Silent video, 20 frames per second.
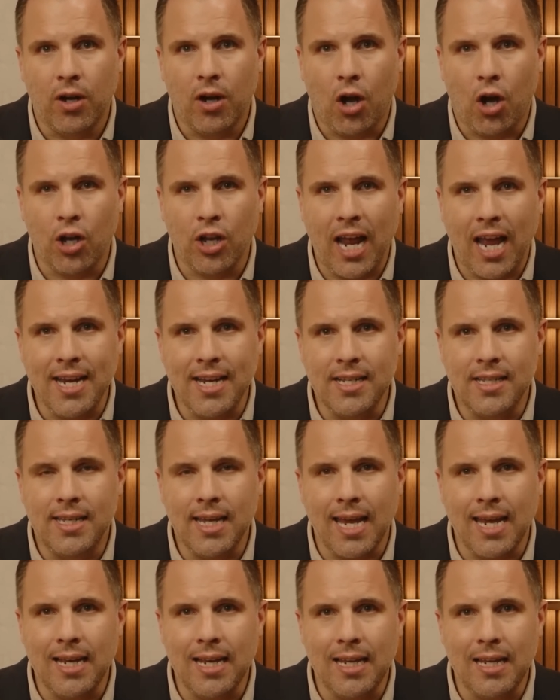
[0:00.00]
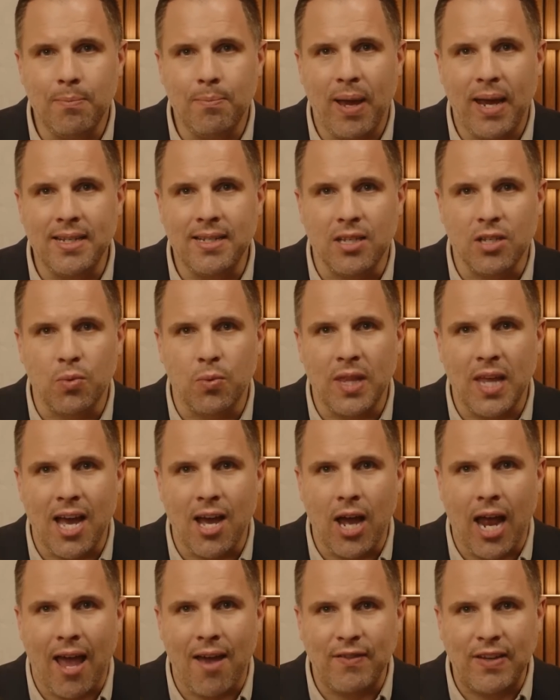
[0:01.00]
on a daily basis
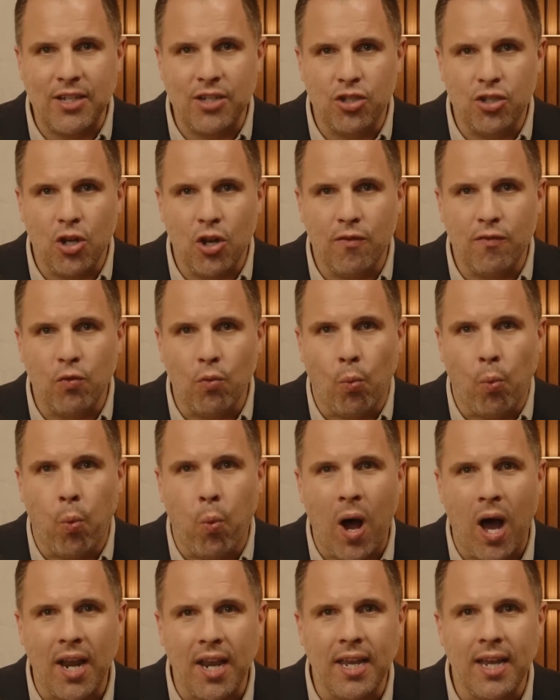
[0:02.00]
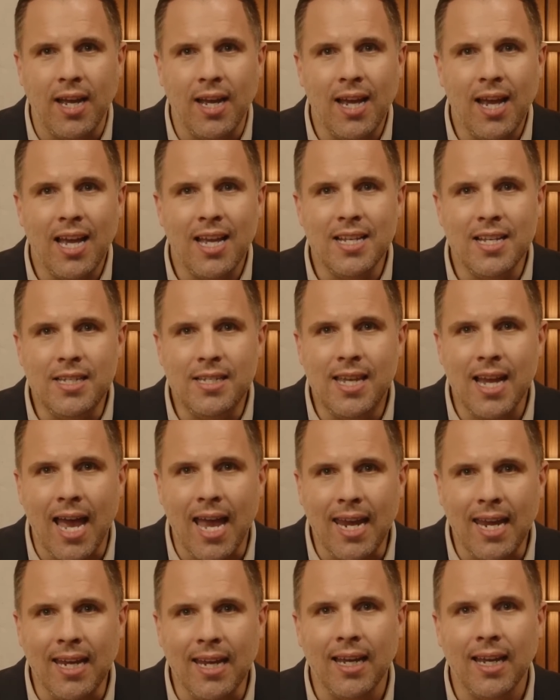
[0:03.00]
without having served 1
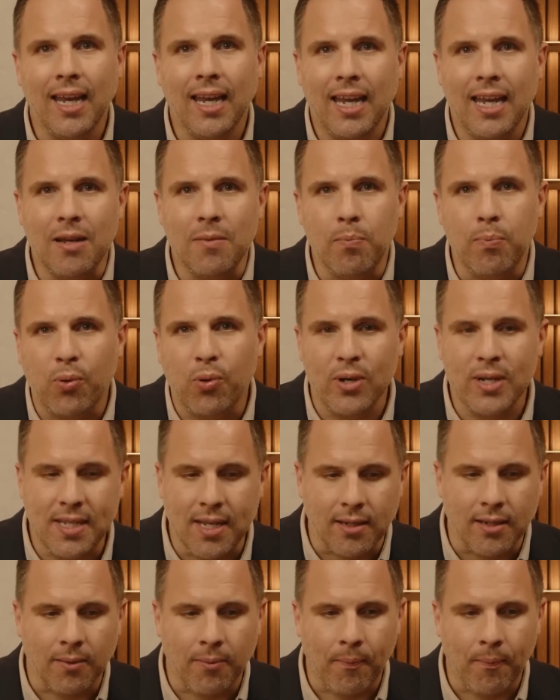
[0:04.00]
day in prison.